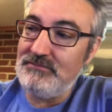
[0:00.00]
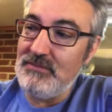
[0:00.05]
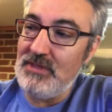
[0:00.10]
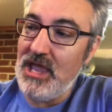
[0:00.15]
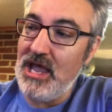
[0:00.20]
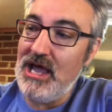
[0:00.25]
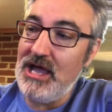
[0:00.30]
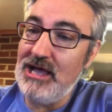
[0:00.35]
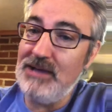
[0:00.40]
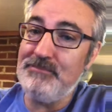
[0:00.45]

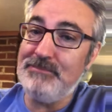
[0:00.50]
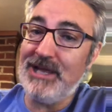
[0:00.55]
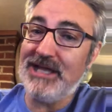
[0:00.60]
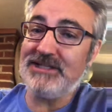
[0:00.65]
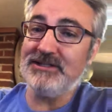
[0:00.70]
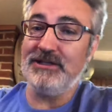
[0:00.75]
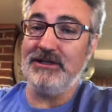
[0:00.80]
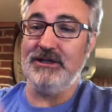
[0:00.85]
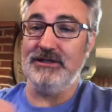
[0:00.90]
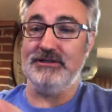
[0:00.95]
back
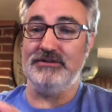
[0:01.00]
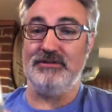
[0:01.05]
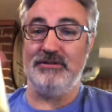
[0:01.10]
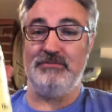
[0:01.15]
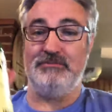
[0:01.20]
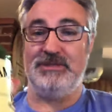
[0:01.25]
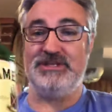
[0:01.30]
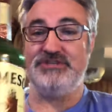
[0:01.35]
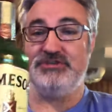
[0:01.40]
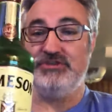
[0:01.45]
to
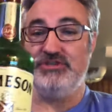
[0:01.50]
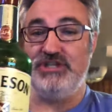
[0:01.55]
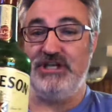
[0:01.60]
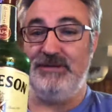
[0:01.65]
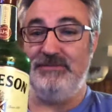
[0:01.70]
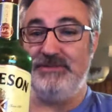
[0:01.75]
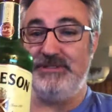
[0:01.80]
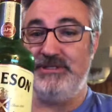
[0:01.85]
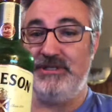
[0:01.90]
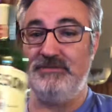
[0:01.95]
Mr.
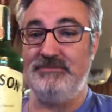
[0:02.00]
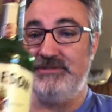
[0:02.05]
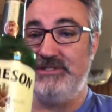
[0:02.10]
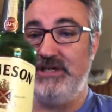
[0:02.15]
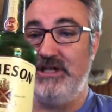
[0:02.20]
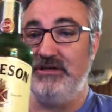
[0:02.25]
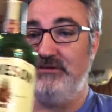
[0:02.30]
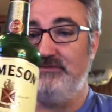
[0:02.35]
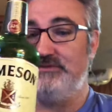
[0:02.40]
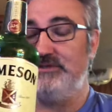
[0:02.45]
Jameson
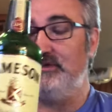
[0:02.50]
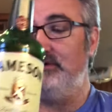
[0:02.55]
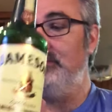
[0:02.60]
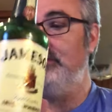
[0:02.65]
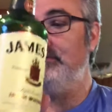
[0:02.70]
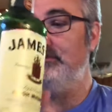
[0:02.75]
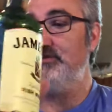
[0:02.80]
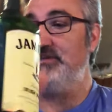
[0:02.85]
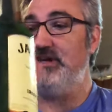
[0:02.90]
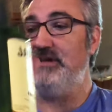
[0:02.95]
himself. So
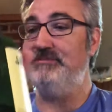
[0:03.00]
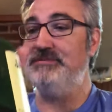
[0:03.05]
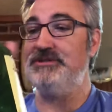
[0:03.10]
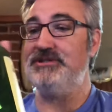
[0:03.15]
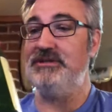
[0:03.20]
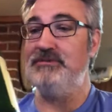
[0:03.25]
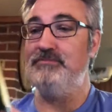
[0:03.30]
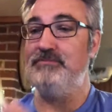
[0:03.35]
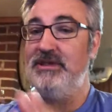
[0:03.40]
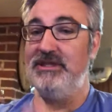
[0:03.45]

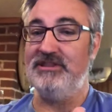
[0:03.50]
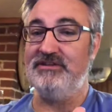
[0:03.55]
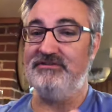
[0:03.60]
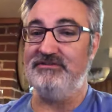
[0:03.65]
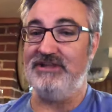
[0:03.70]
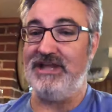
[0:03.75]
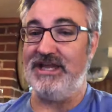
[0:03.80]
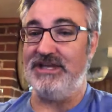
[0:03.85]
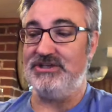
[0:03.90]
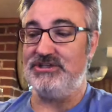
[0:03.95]
Jameson, being the
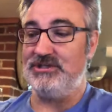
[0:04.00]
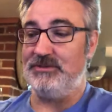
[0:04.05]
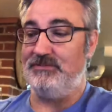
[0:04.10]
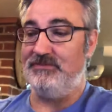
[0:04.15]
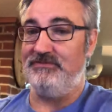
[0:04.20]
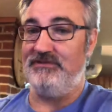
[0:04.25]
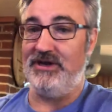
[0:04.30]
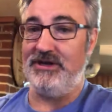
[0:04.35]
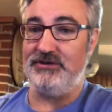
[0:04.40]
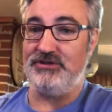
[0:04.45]
flagship
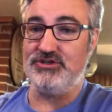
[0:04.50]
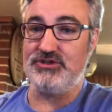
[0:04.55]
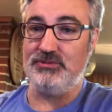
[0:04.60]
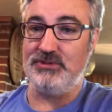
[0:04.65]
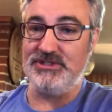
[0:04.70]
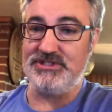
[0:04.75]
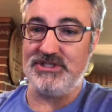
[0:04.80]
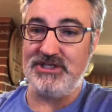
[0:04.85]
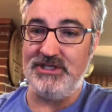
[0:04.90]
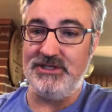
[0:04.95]
of Irish
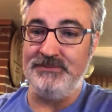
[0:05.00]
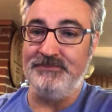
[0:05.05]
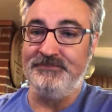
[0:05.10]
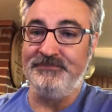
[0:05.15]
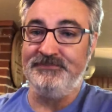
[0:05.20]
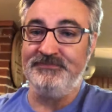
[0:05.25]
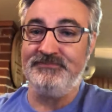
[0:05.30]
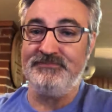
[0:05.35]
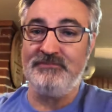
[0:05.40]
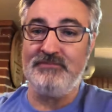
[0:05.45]
whiskey,
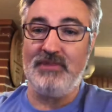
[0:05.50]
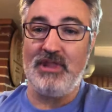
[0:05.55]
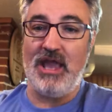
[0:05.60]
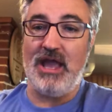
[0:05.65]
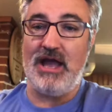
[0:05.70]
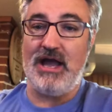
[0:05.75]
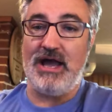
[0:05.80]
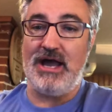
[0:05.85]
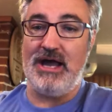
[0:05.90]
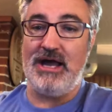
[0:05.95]

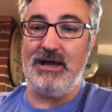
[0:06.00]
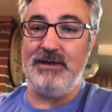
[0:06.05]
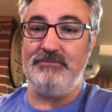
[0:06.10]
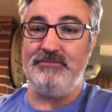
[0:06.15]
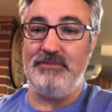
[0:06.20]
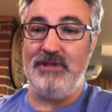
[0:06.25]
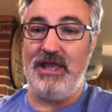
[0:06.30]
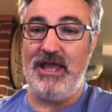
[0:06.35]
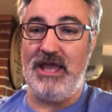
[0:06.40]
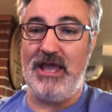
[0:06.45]

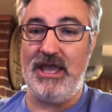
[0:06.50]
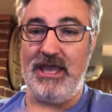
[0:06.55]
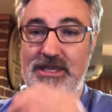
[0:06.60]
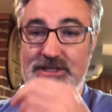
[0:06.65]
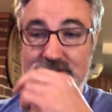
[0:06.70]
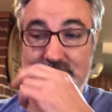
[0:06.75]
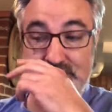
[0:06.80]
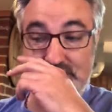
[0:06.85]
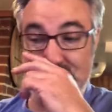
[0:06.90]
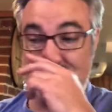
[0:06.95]

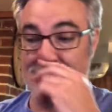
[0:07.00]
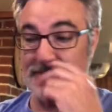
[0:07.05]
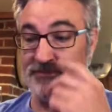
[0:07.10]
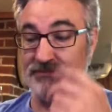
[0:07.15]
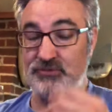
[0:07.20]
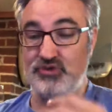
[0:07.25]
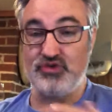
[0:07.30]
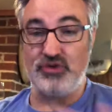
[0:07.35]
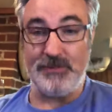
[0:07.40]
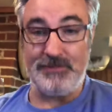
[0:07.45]
it's
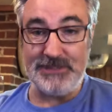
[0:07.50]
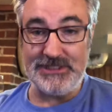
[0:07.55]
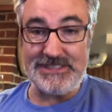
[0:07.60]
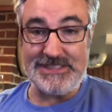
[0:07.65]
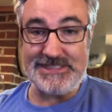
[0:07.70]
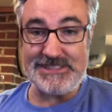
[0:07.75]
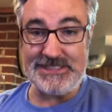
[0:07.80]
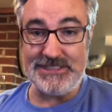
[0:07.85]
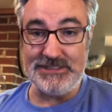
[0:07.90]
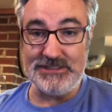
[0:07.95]
triple
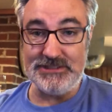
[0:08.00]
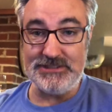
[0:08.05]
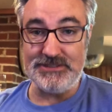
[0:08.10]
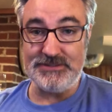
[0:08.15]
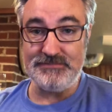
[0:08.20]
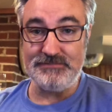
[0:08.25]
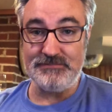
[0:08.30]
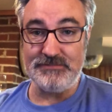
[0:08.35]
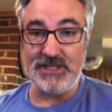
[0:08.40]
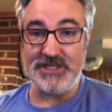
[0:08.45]
distilled.
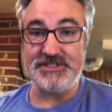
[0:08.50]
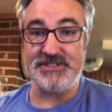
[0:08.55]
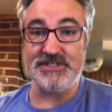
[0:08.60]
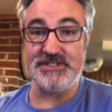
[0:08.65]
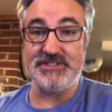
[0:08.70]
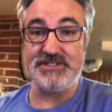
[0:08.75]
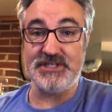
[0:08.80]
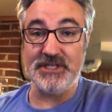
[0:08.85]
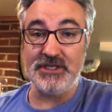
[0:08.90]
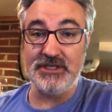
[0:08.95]
That's a
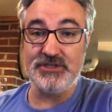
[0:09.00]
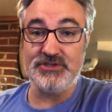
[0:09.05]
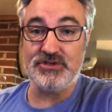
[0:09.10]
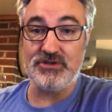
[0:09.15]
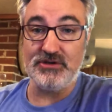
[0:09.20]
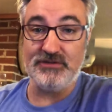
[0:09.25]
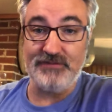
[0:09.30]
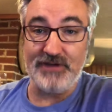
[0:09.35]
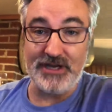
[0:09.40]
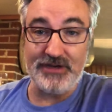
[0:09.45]
signature
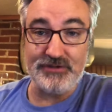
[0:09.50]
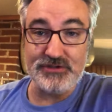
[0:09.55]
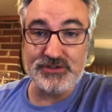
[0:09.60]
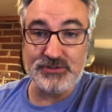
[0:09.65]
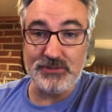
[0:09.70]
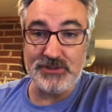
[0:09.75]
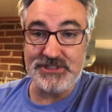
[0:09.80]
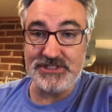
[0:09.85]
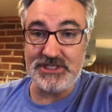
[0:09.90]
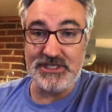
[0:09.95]
of Irish
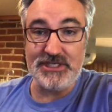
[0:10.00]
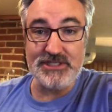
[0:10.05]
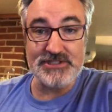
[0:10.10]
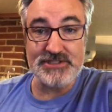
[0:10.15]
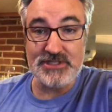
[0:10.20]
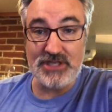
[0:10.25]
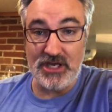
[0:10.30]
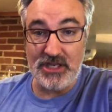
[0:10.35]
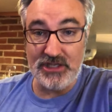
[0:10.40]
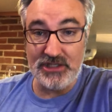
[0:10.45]
whiskey. It's
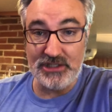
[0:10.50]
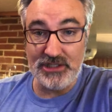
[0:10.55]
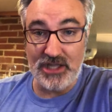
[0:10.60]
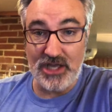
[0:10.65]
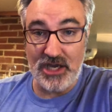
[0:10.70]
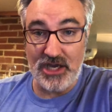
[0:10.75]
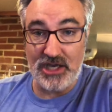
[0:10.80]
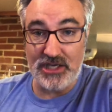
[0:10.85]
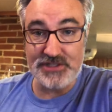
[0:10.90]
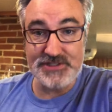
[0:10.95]
not a
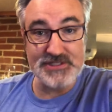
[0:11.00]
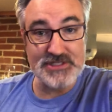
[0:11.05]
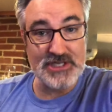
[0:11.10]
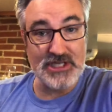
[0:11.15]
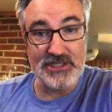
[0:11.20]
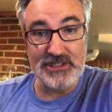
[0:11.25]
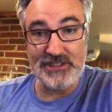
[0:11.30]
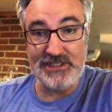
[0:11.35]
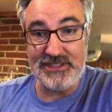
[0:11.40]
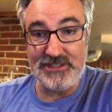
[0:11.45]
law. It's not
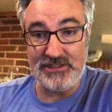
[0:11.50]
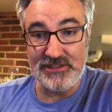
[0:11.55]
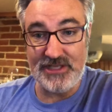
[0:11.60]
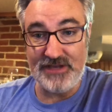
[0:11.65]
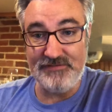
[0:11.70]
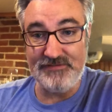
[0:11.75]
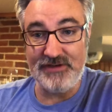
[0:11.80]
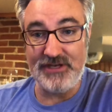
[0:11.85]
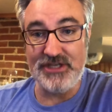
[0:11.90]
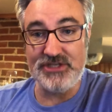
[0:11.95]
a legal
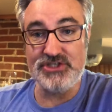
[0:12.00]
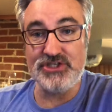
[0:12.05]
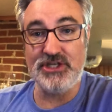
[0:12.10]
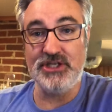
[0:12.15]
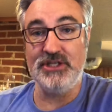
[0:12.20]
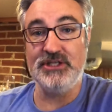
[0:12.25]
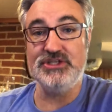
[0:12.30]
definition.